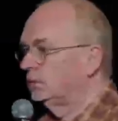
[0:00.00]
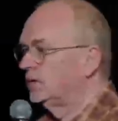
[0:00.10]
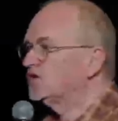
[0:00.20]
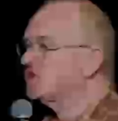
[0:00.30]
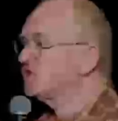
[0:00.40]

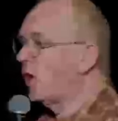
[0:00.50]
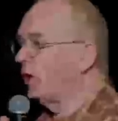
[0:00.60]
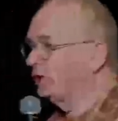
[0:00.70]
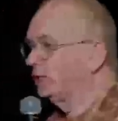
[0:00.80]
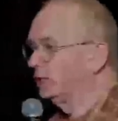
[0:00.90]

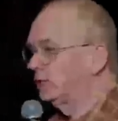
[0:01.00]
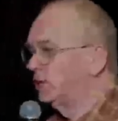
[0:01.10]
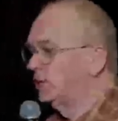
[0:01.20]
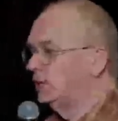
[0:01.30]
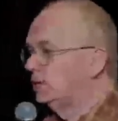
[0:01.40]
Salt.
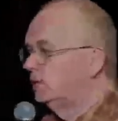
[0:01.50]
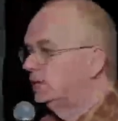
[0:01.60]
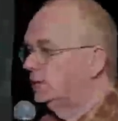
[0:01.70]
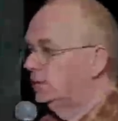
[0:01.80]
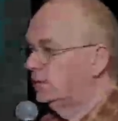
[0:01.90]

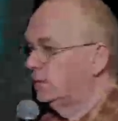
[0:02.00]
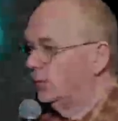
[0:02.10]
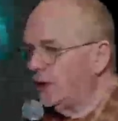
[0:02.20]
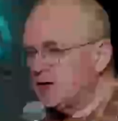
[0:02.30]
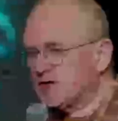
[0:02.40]

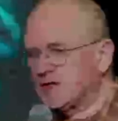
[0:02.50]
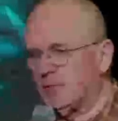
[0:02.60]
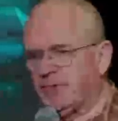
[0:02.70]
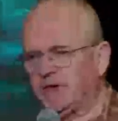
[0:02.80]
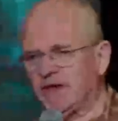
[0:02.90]
What is
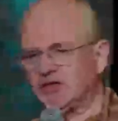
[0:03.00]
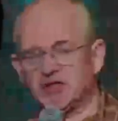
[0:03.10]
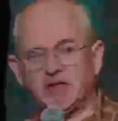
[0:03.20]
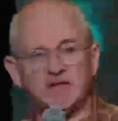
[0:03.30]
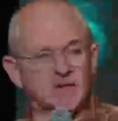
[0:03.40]
something that
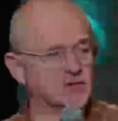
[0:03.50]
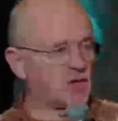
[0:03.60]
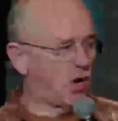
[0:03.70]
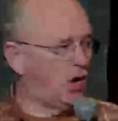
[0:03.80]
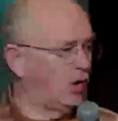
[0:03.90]
Jesus
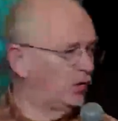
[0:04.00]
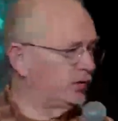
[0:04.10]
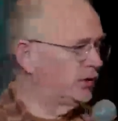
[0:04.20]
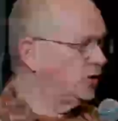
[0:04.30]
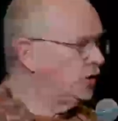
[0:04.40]
called
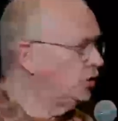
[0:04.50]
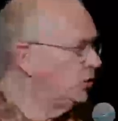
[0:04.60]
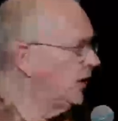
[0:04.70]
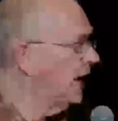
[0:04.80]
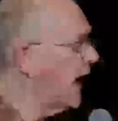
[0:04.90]

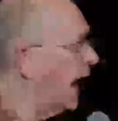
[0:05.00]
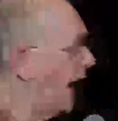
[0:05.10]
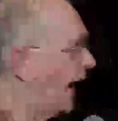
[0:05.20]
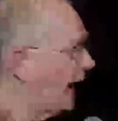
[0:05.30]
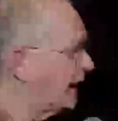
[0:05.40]
you and I?